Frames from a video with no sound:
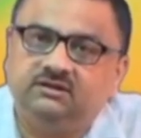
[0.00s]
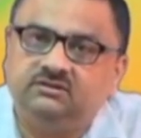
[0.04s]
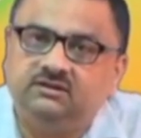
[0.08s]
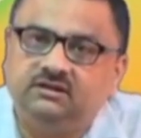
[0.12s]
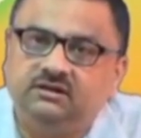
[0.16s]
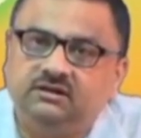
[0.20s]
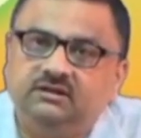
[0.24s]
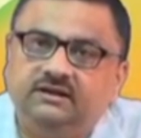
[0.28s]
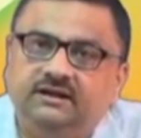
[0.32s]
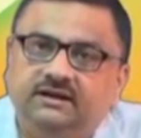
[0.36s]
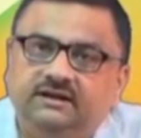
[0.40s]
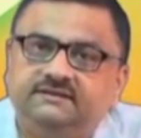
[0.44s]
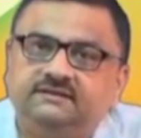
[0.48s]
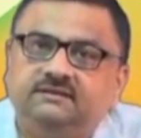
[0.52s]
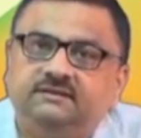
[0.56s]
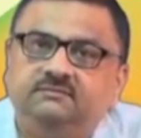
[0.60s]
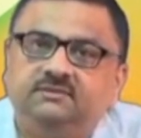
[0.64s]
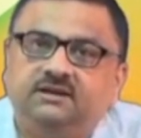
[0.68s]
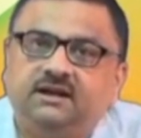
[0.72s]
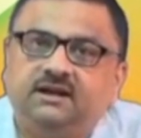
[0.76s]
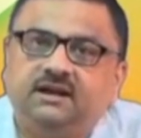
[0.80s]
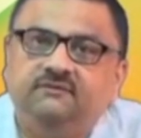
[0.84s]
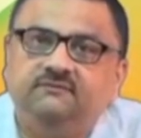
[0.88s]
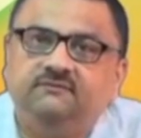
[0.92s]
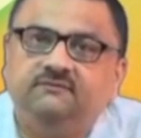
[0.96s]
So, it will take
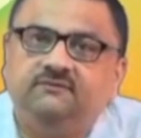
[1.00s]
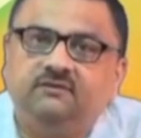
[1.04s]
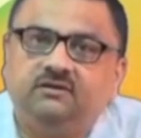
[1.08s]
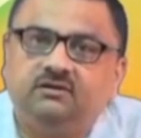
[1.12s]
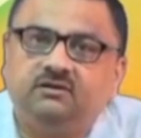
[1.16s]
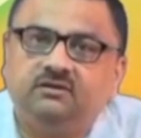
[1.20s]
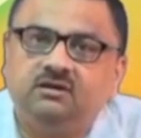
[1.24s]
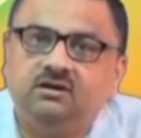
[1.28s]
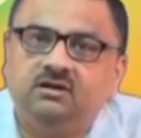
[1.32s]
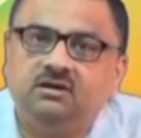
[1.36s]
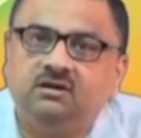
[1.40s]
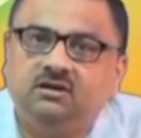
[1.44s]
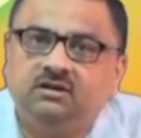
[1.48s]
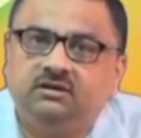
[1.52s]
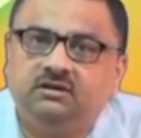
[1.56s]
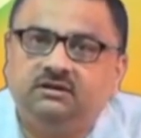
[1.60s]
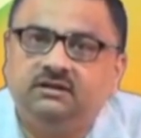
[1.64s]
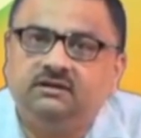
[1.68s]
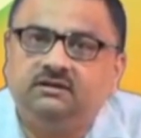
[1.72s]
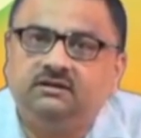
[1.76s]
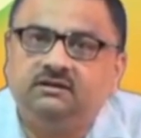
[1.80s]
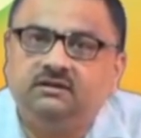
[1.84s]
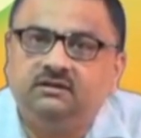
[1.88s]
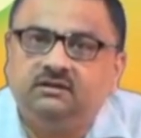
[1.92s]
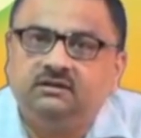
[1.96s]
some time for
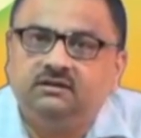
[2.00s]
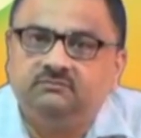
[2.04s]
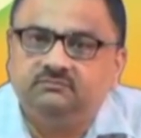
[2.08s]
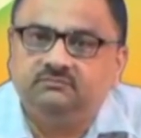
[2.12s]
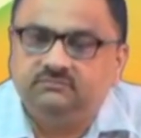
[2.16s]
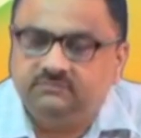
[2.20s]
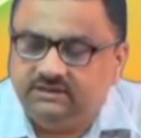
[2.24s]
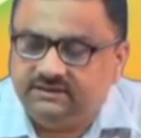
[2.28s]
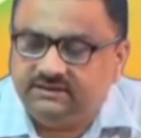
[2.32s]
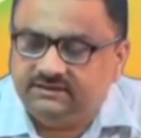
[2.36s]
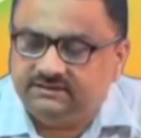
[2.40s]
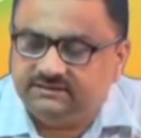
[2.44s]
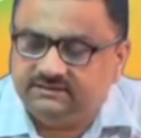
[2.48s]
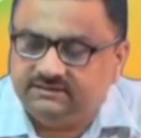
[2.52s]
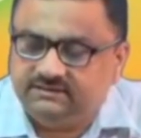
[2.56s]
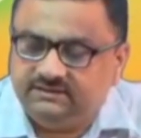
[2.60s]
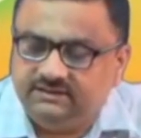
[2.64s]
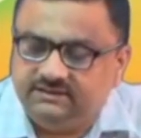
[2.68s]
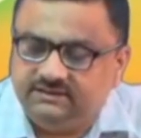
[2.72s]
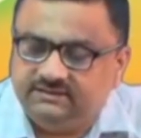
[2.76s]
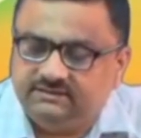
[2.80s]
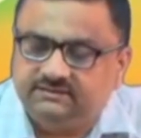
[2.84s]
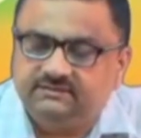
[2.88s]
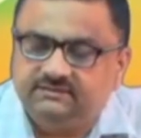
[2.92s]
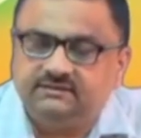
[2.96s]

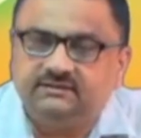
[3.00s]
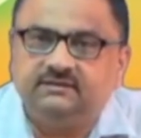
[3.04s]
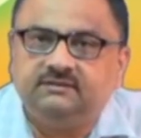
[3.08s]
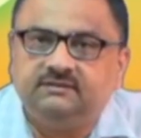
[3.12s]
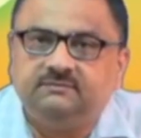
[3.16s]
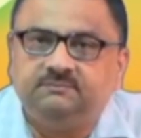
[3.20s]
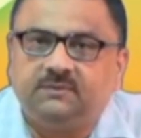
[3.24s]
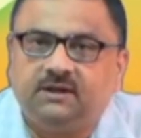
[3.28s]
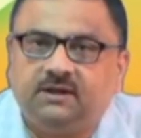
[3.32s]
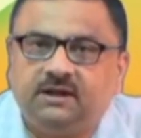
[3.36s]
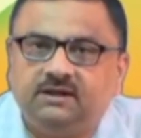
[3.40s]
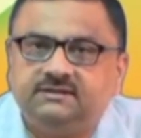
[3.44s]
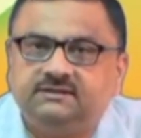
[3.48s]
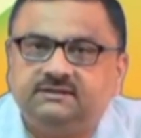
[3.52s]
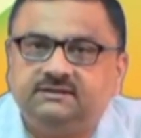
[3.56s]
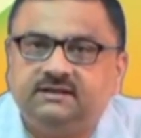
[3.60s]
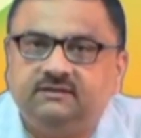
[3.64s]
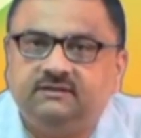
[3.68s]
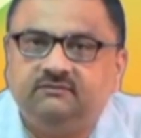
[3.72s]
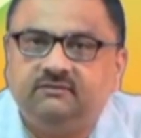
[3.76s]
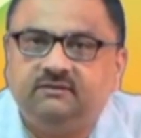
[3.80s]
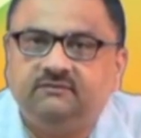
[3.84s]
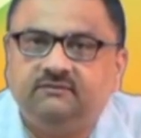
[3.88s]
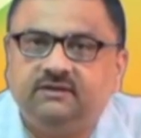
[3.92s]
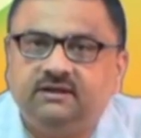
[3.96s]
this pulse
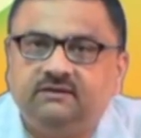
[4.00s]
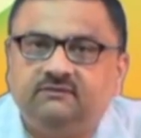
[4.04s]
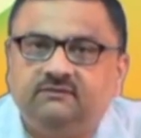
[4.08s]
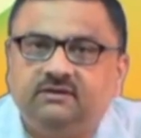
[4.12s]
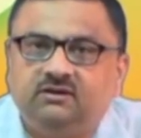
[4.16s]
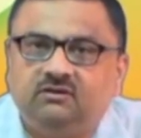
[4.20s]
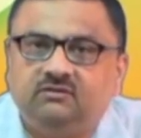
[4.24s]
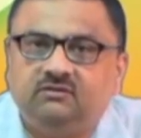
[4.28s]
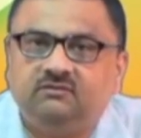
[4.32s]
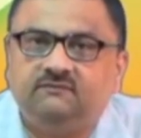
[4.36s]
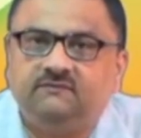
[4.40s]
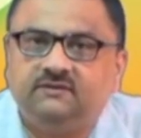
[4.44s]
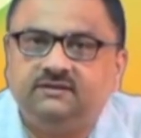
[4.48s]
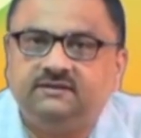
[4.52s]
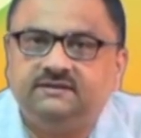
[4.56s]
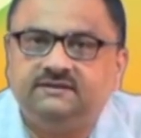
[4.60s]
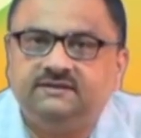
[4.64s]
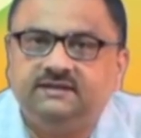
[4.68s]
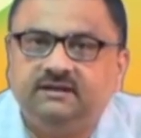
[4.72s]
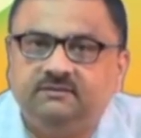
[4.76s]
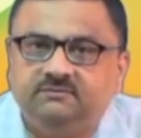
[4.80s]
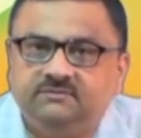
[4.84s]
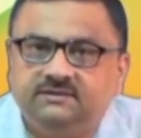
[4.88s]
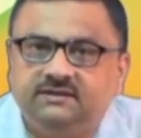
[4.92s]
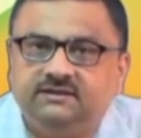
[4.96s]
that we have given, or for the
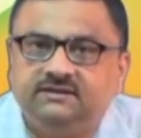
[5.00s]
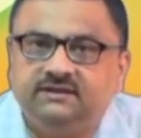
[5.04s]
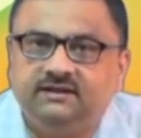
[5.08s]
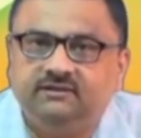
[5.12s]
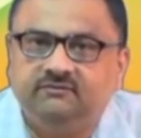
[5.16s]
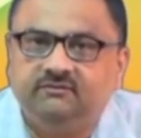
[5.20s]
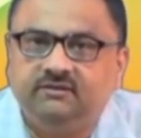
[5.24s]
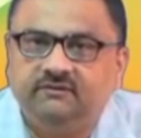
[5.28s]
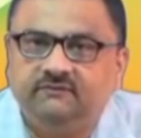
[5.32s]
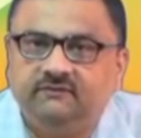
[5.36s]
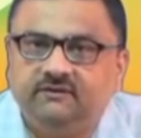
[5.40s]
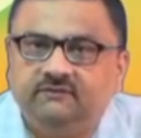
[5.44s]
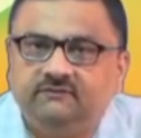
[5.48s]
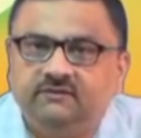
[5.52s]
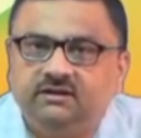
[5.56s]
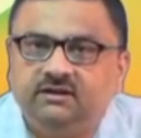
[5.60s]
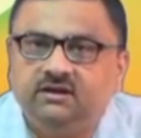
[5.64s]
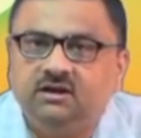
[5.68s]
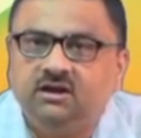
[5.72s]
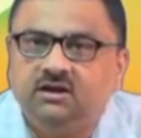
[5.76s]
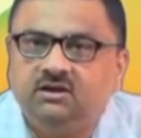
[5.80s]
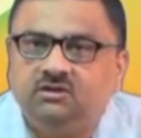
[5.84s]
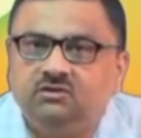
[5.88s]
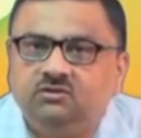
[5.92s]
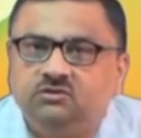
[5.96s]
step change that we have
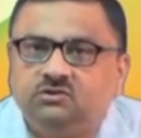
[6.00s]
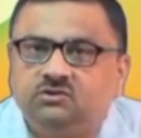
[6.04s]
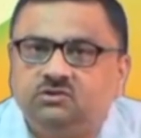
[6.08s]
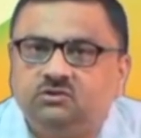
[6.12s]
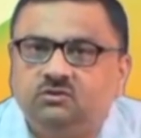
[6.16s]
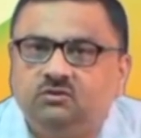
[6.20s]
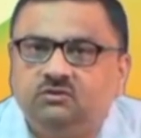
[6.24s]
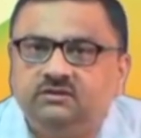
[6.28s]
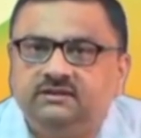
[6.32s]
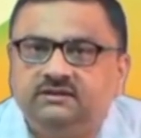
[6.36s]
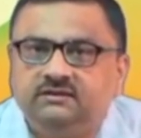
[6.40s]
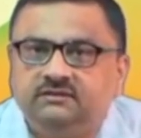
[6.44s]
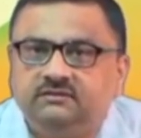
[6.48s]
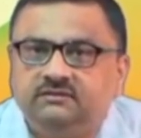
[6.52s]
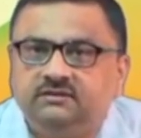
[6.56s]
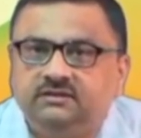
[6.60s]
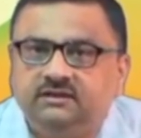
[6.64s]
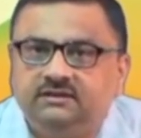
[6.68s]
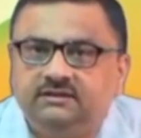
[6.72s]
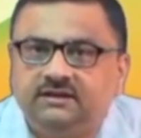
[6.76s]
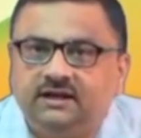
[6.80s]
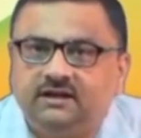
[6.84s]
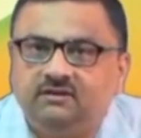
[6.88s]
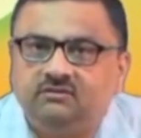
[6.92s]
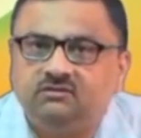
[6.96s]
given, to show
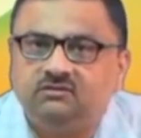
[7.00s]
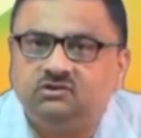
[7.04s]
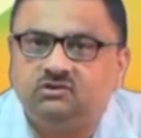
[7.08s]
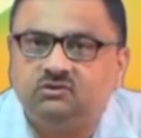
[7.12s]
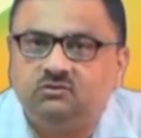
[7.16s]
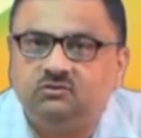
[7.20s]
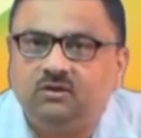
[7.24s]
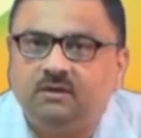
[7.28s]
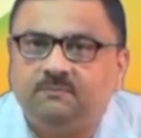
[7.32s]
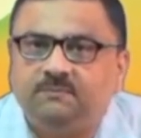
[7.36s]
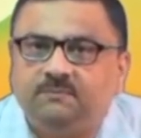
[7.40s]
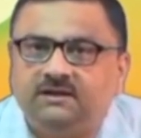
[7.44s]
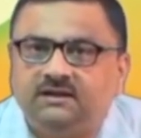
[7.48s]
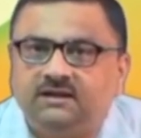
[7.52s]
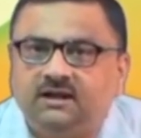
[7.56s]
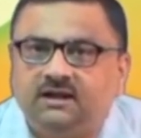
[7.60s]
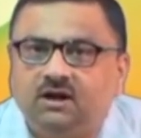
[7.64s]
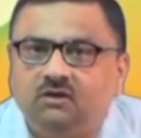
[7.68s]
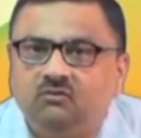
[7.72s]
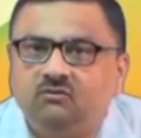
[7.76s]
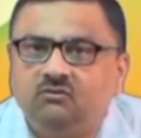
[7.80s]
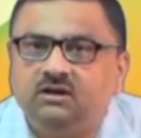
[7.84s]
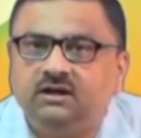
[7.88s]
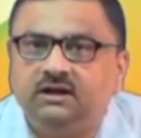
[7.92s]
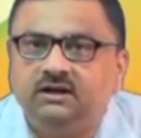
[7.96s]
that will show up at the
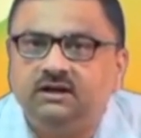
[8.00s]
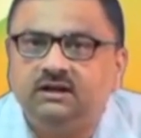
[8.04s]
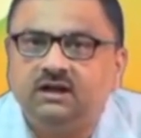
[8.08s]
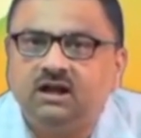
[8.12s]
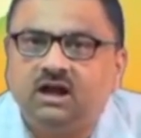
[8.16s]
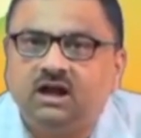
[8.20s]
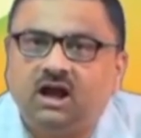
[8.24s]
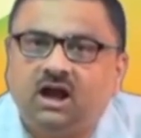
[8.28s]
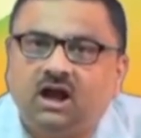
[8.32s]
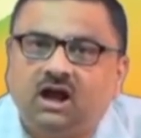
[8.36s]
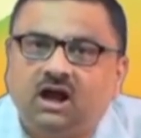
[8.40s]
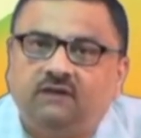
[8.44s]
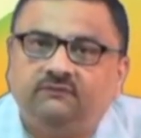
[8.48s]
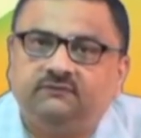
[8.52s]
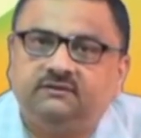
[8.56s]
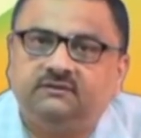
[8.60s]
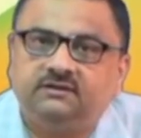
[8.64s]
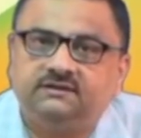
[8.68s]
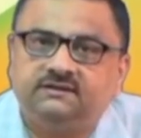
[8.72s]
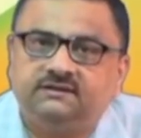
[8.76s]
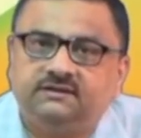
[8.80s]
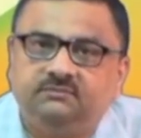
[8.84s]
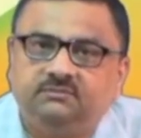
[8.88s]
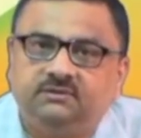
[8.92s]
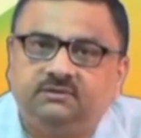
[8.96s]
outlet
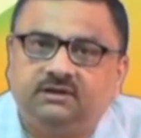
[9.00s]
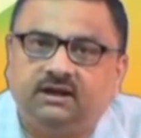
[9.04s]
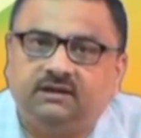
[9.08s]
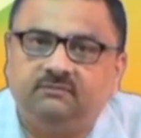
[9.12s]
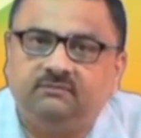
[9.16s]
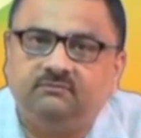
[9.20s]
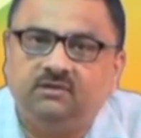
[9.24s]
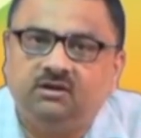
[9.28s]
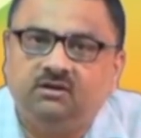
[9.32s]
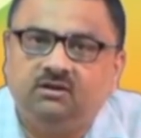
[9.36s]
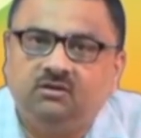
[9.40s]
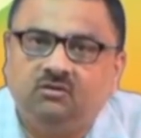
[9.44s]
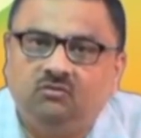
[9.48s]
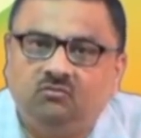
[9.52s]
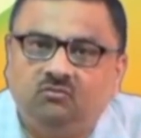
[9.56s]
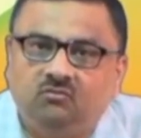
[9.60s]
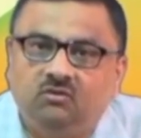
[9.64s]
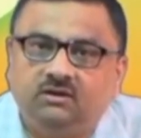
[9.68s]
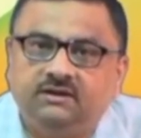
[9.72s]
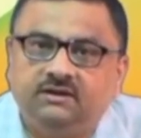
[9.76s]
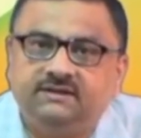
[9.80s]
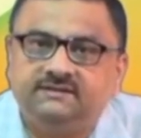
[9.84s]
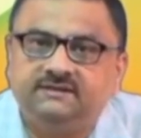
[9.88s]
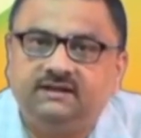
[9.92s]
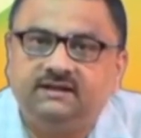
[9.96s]
after some time.
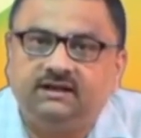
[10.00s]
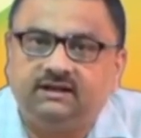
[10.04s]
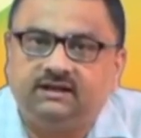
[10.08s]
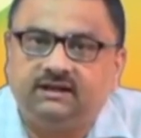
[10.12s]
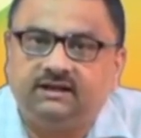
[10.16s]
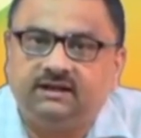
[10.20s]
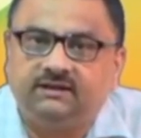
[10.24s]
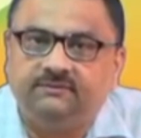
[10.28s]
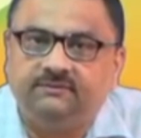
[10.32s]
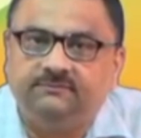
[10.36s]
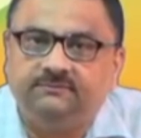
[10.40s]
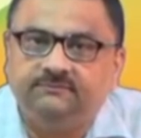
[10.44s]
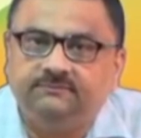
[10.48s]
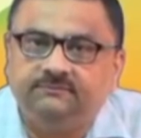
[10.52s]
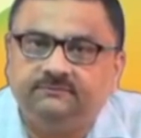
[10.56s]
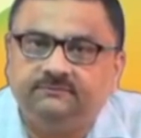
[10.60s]
What is that time?